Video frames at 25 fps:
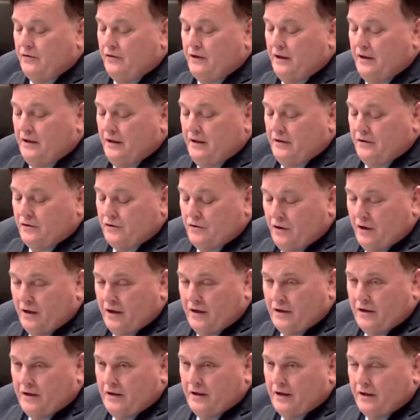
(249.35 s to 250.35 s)
That is
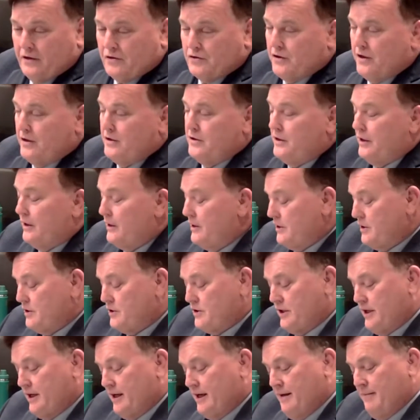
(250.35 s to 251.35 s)
not done at this
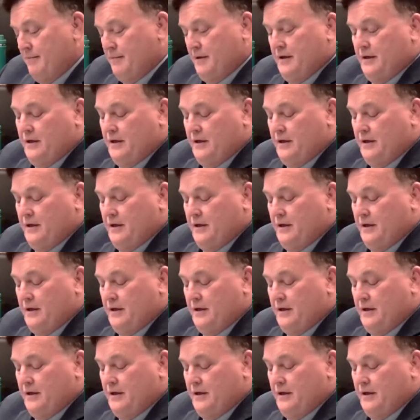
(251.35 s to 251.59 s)
time.